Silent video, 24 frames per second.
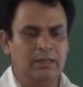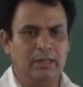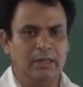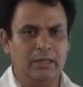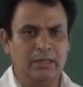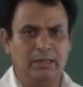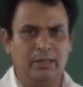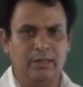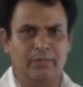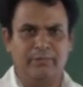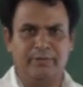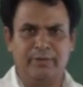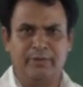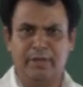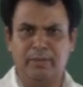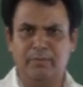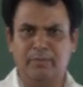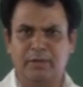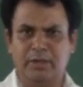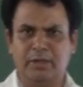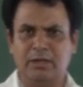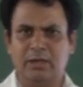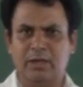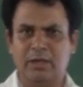fundamental
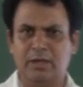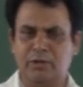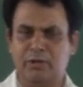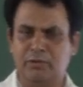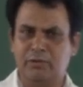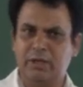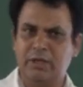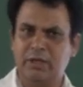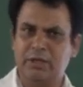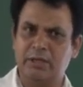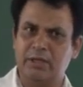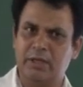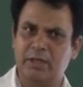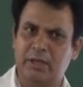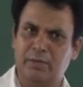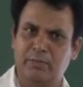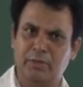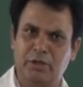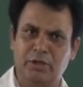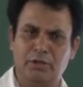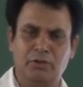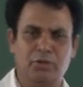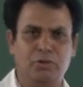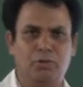units remains
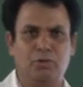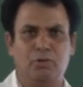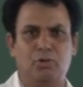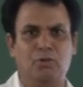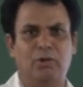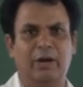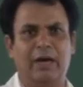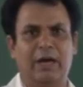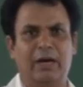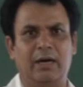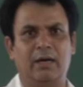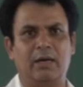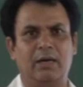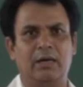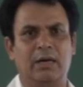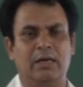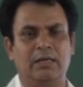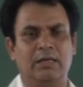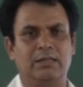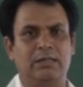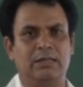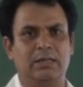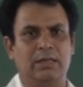no longer constant.